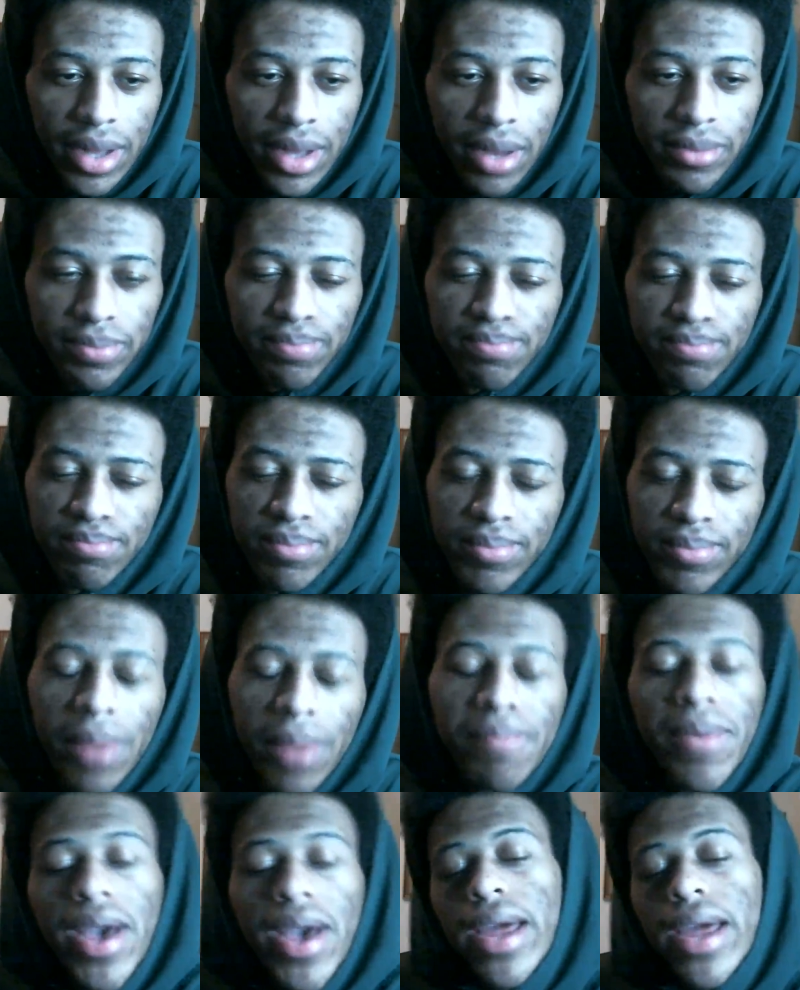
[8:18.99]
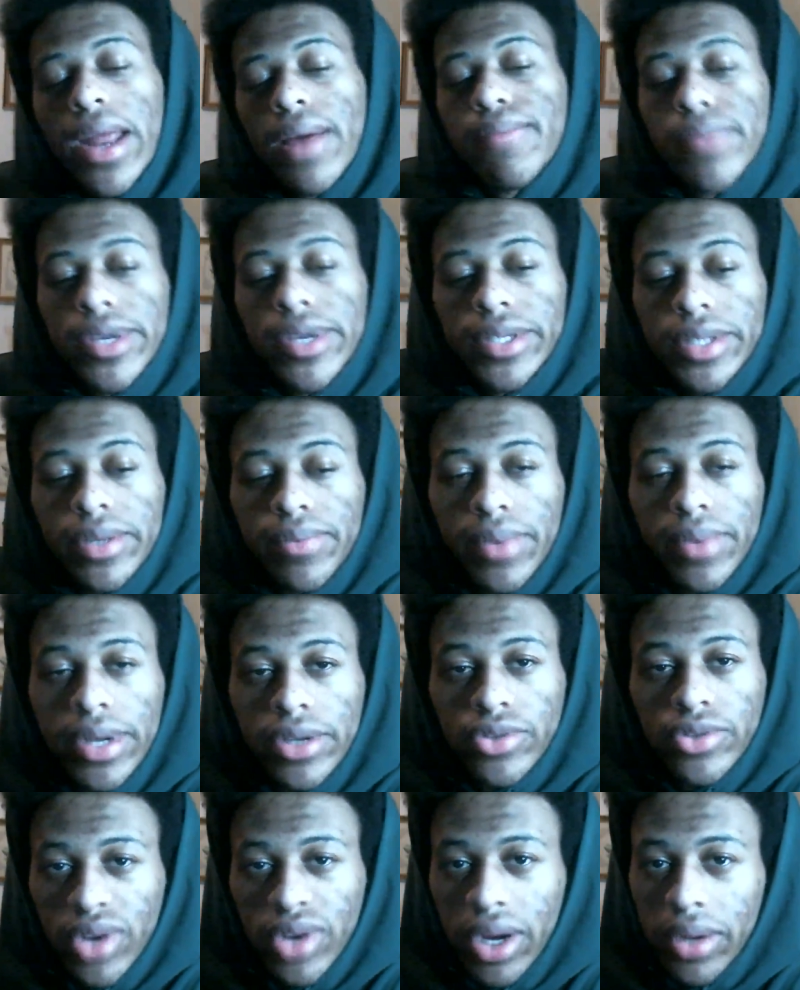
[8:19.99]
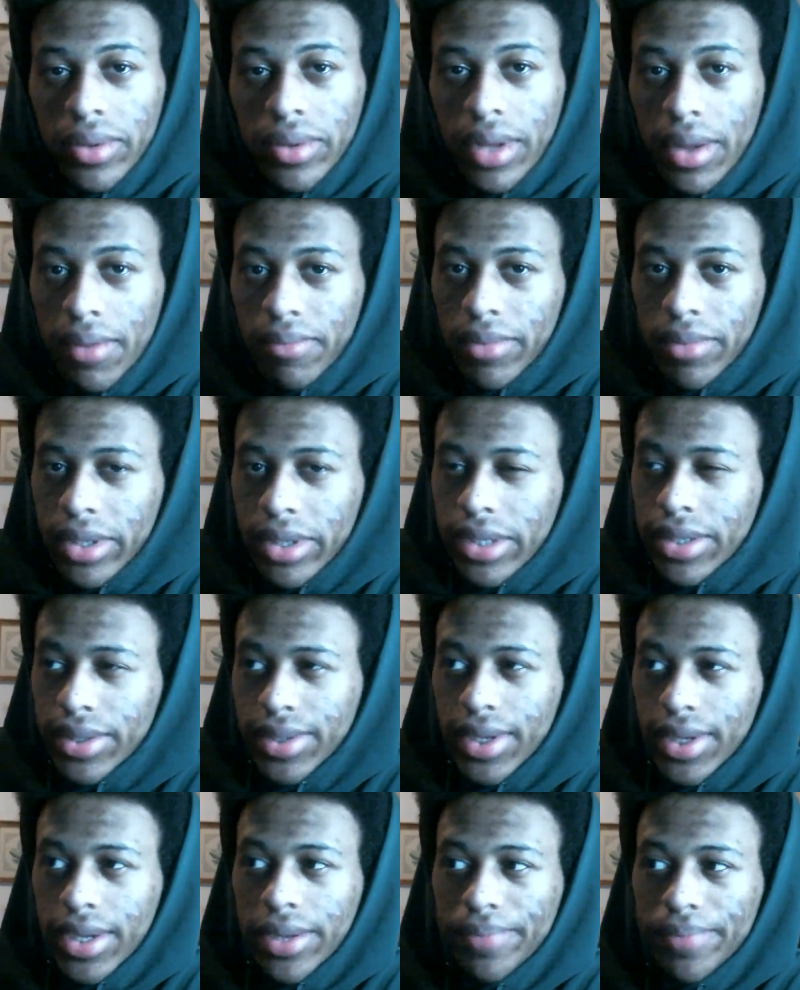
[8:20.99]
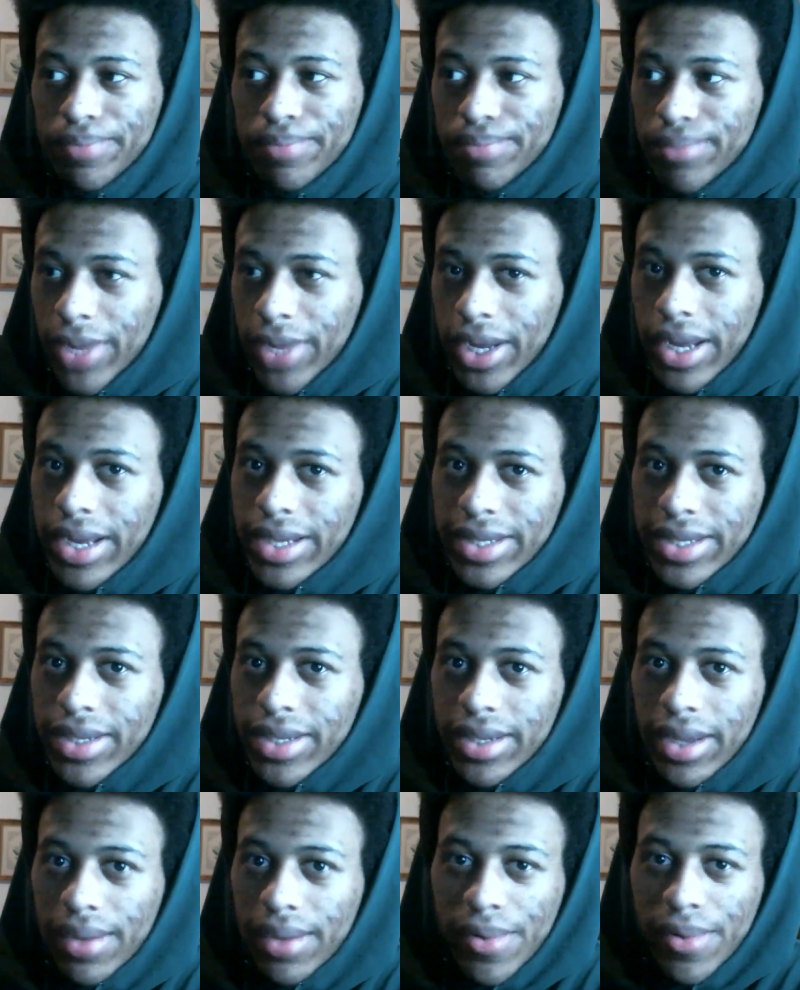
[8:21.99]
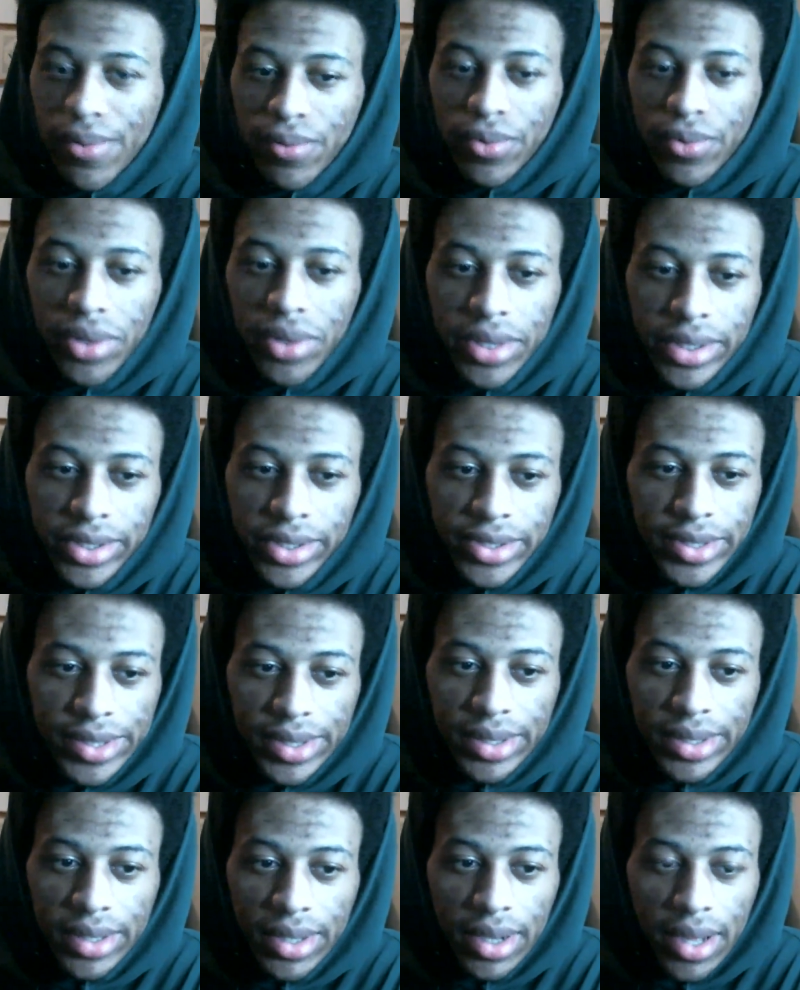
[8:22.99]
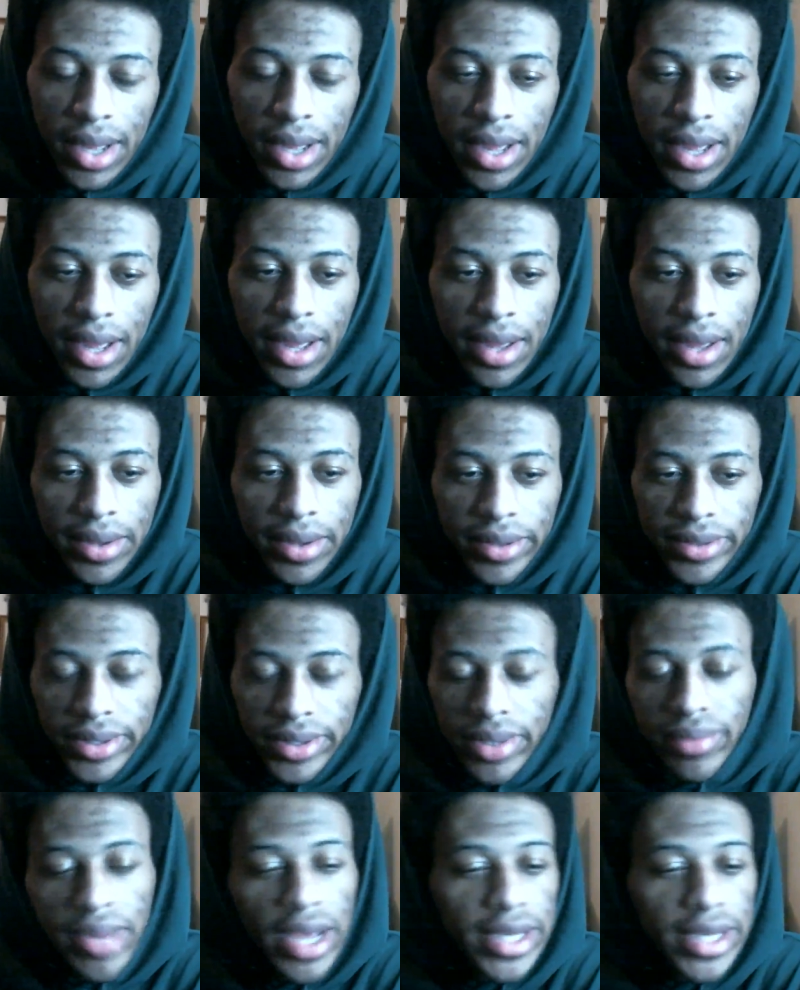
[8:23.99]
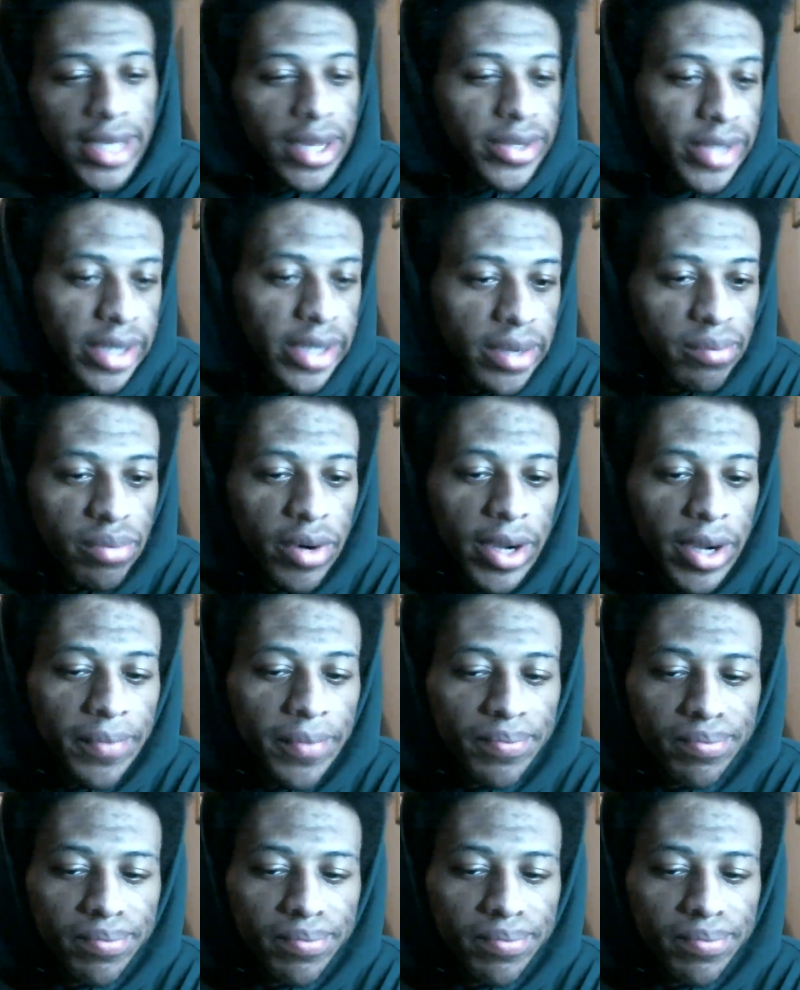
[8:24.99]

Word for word: I'm I'm mad I missed it when it dropped because like like I said, I've been really just some days I'll take a break